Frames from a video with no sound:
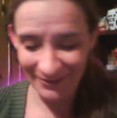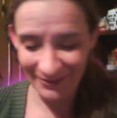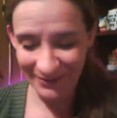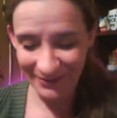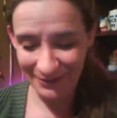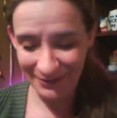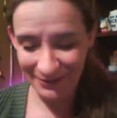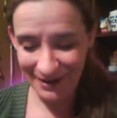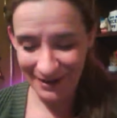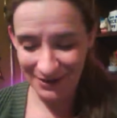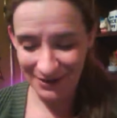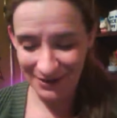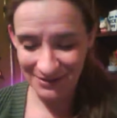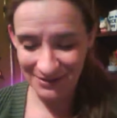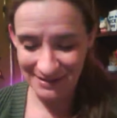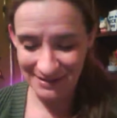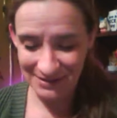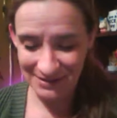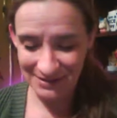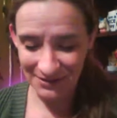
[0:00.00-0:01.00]
a great card
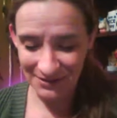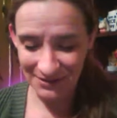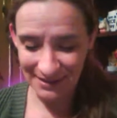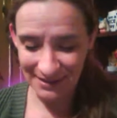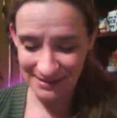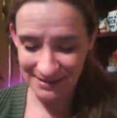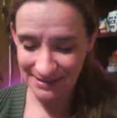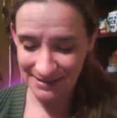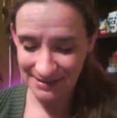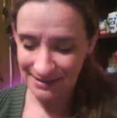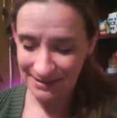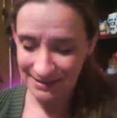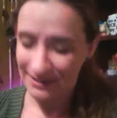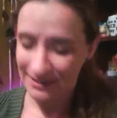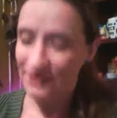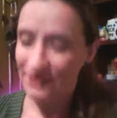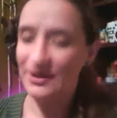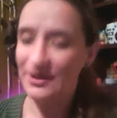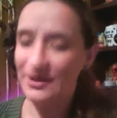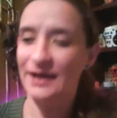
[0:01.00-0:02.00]
to start this.
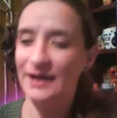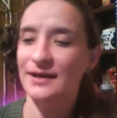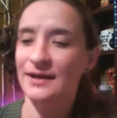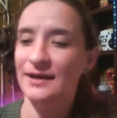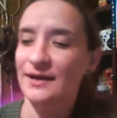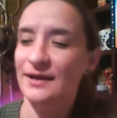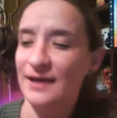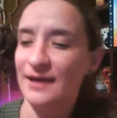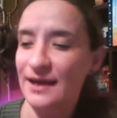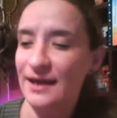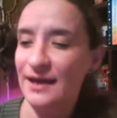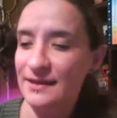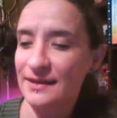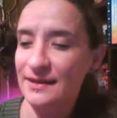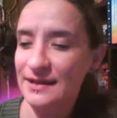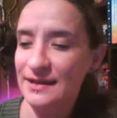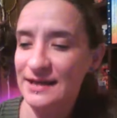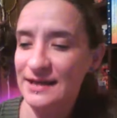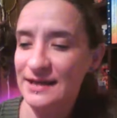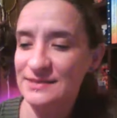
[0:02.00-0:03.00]
Okay, and
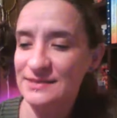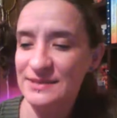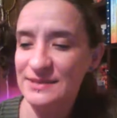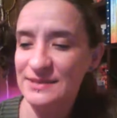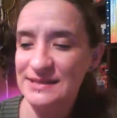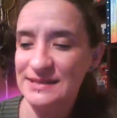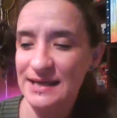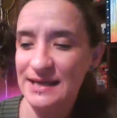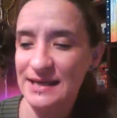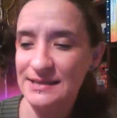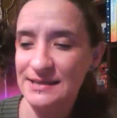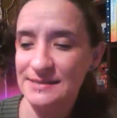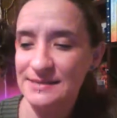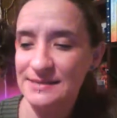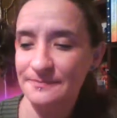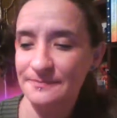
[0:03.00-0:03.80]
the next one says,